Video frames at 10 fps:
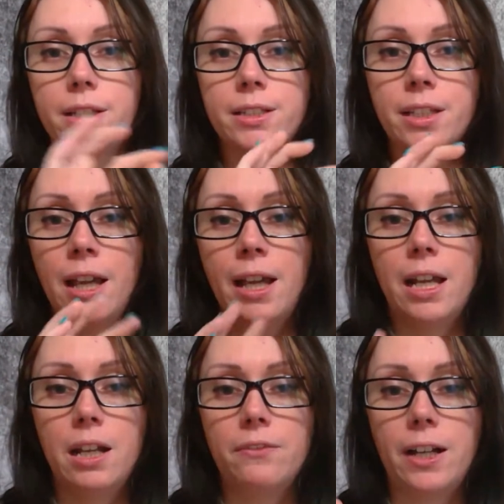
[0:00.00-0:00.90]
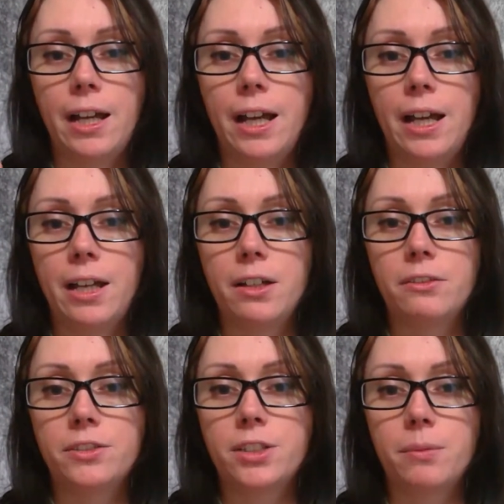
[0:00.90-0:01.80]
it is. And if I
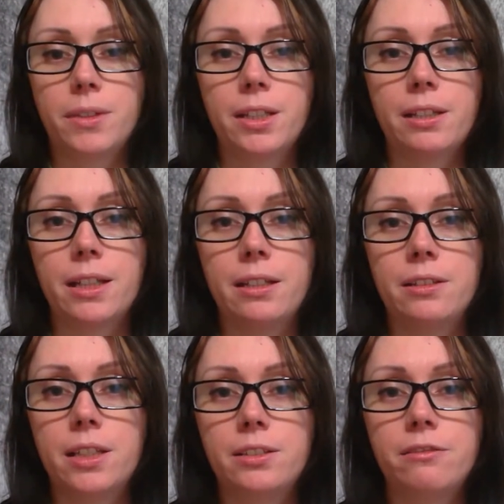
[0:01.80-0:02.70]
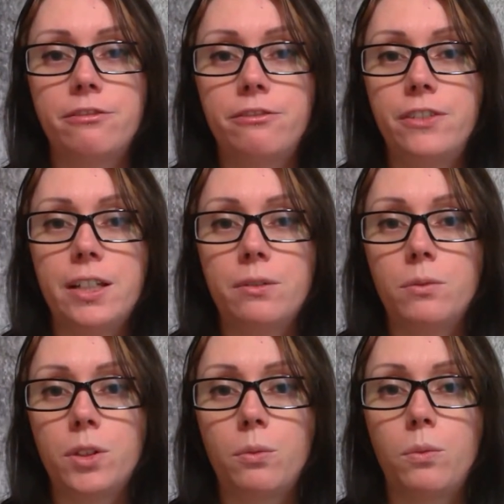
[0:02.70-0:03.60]
have something that doesn't fit
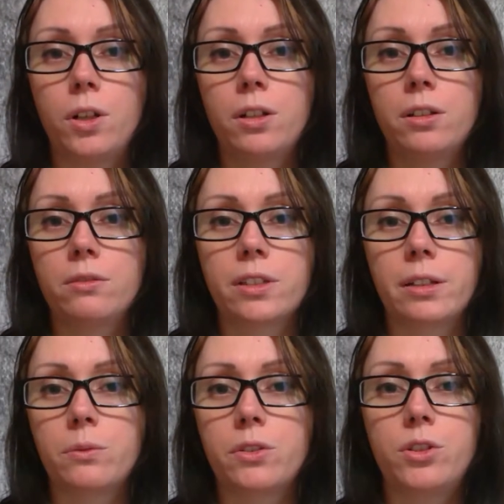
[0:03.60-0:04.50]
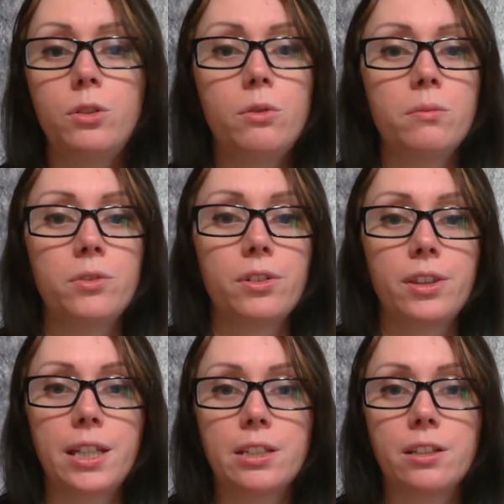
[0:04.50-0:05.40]
with with 2 or more
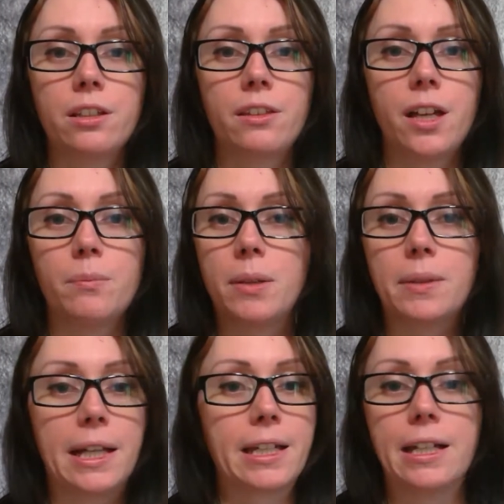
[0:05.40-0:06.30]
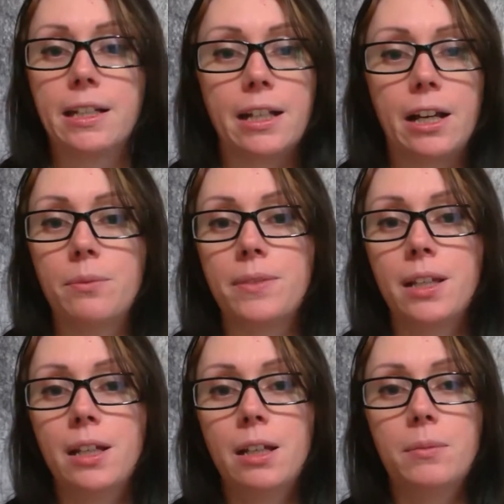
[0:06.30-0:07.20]
things on the thought bubble, I cut it out.
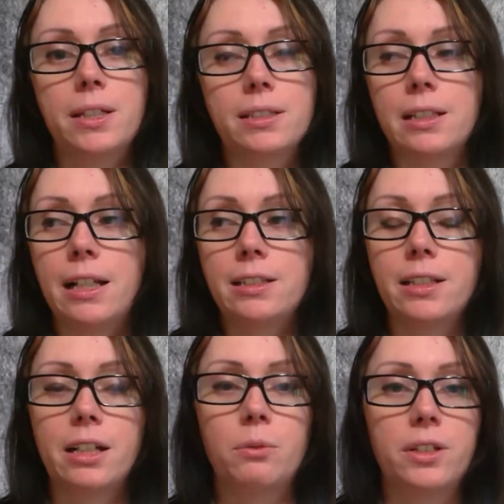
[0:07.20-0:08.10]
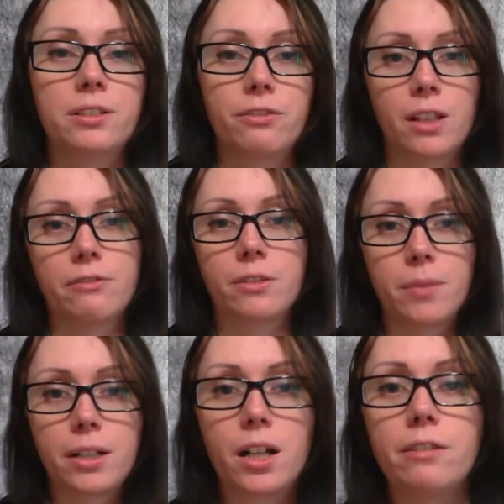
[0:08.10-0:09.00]
Because the last thing I want is fluff in
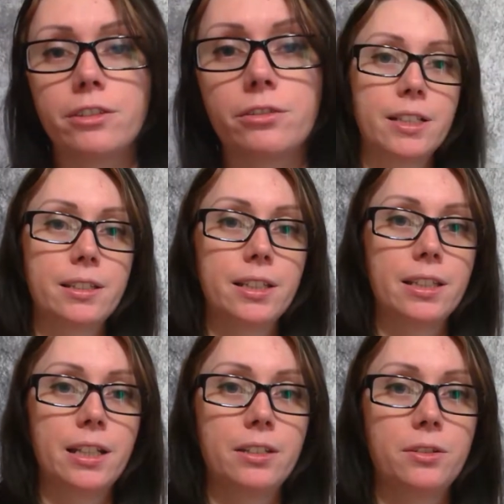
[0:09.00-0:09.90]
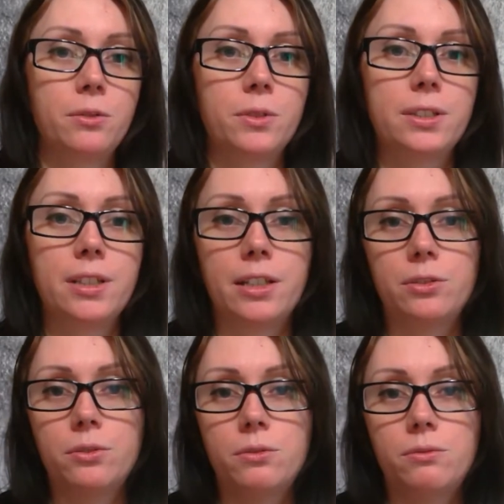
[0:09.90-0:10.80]
my novel. Second thing that I do is I
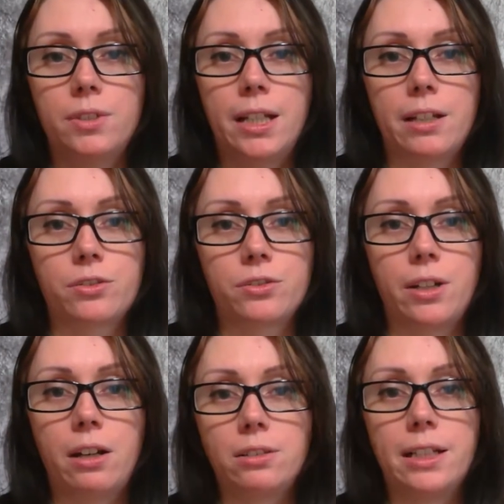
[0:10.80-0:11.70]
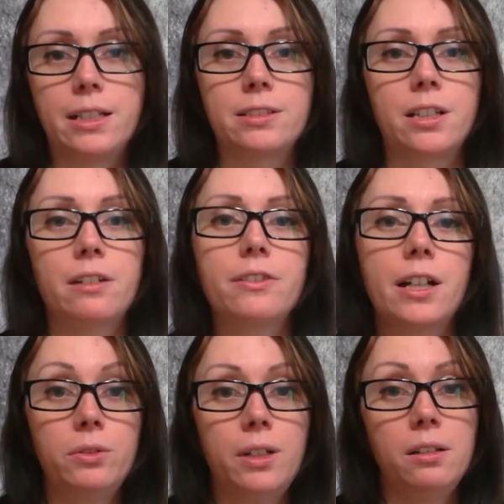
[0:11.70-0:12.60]
do the actual outline itself.
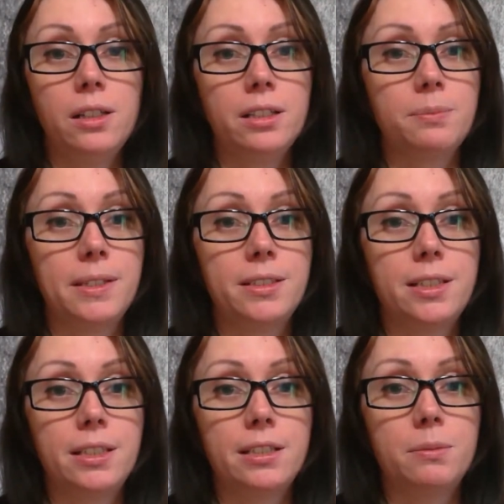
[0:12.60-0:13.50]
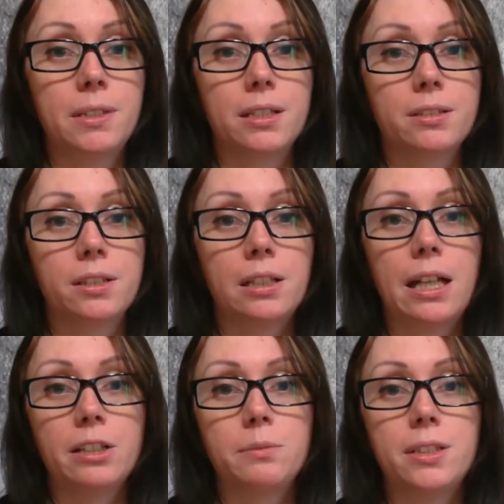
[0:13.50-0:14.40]
Now, I do outlines by scenes because it
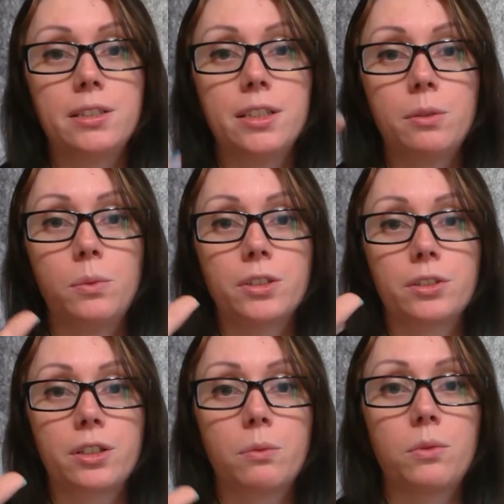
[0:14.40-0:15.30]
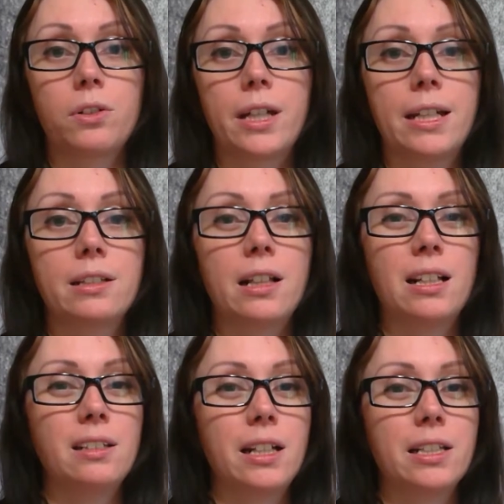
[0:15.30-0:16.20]
allows me to see what's gonna work. And
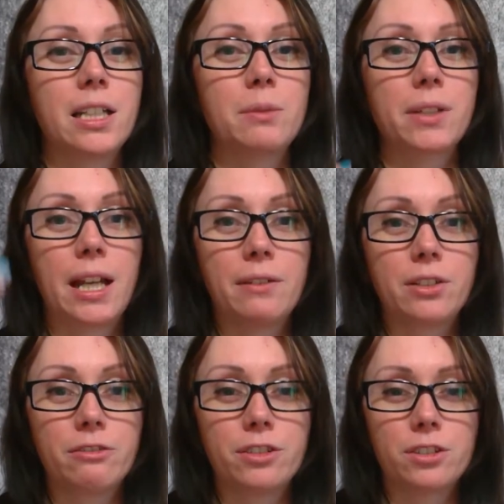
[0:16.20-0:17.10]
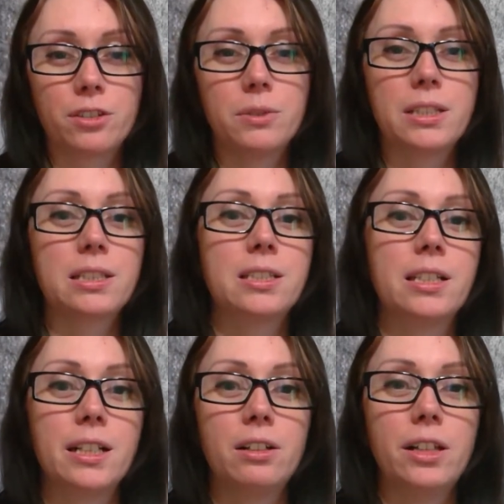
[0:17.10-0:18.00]
a lot of times, like after I finish doing the
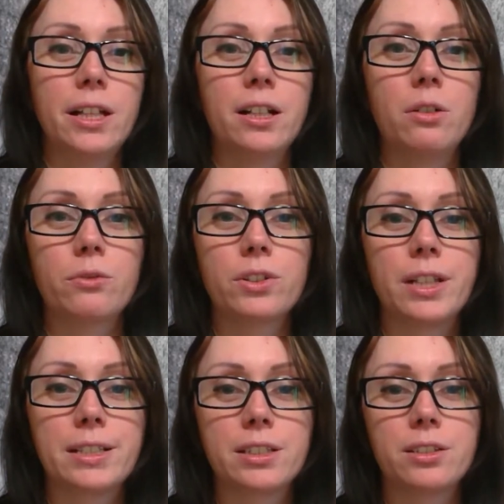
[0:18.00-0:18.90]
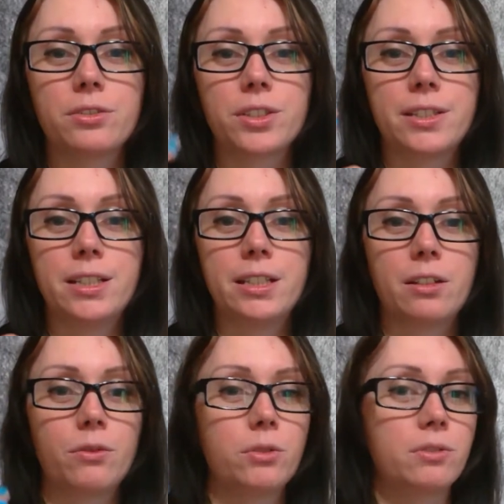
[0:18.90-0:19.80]
scene outline, I'll realize that there's a scene
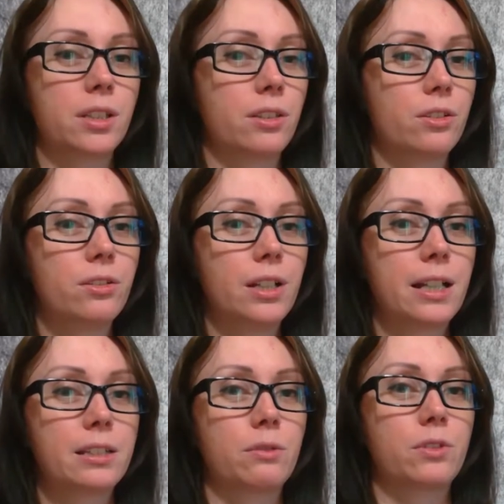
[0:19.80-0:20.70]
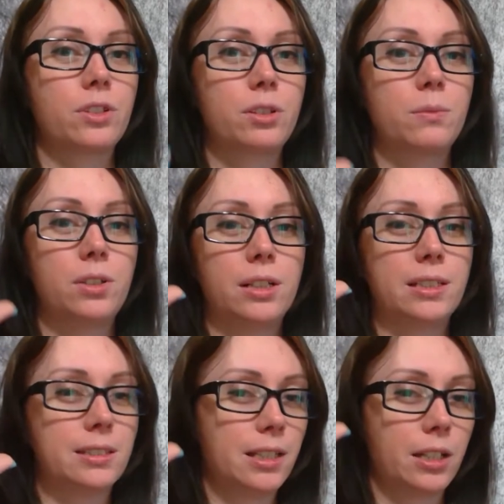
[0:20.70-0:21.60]
I wrote in the 3rd act that really should belong
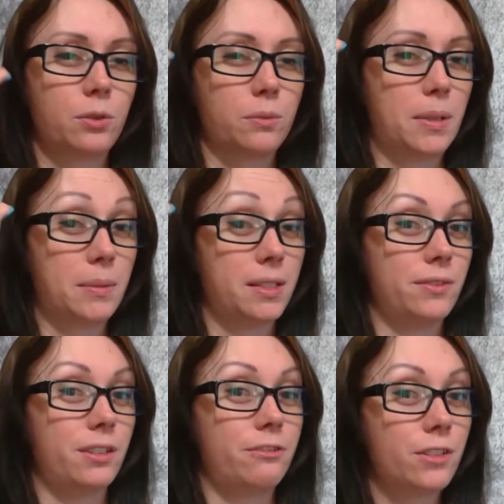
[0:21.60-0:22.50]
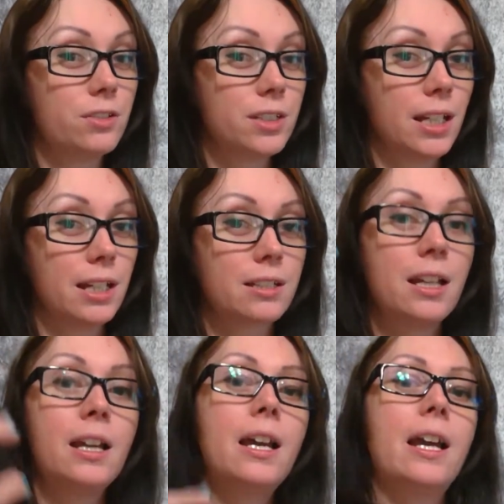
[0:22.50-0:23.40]
in the 2nd or maybe even the 1st act.
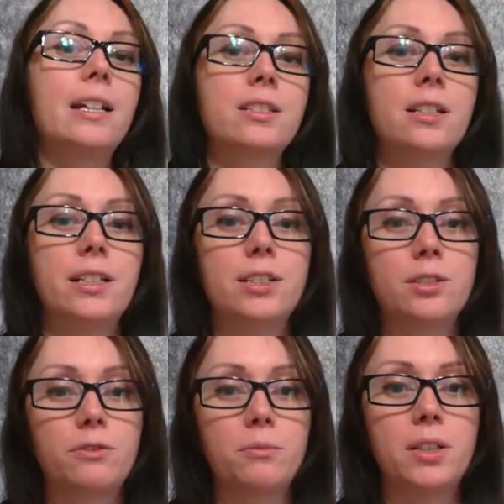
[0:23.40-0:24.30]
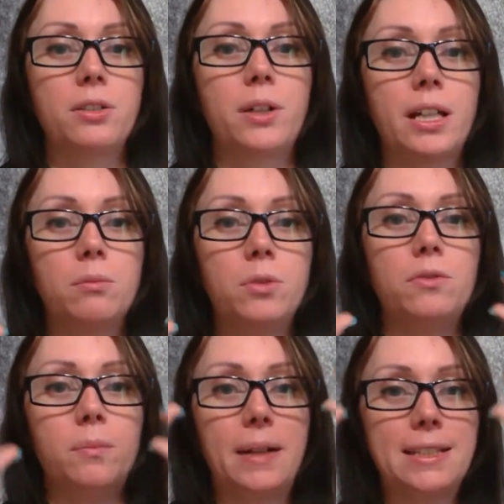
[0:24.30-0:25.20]
And it's a lot easier for me to go ahead and
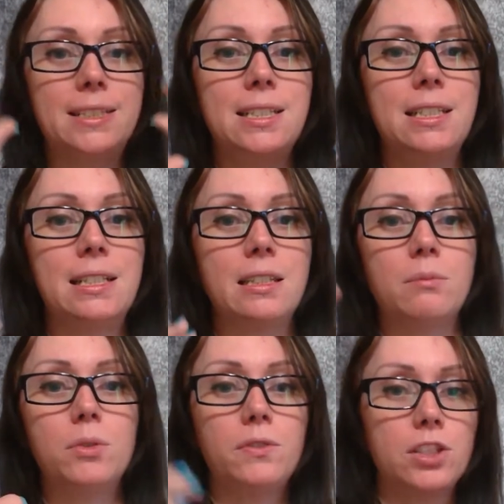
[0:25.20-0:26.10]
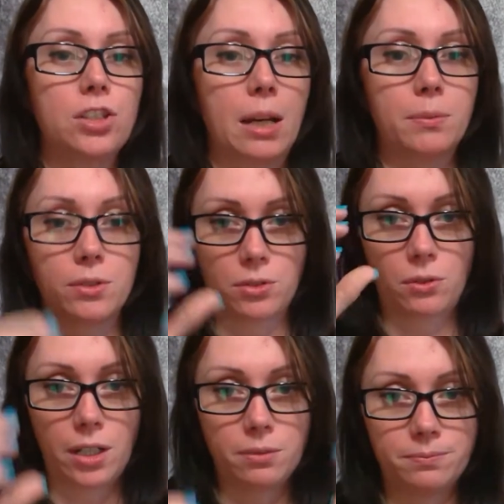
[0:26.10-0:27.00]
move it by scene than moving chapters
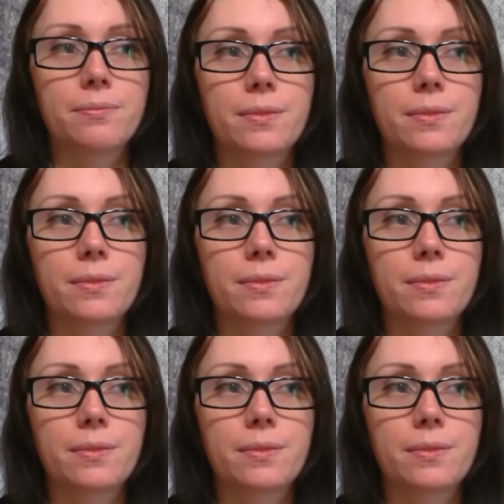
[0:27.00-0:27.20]
around.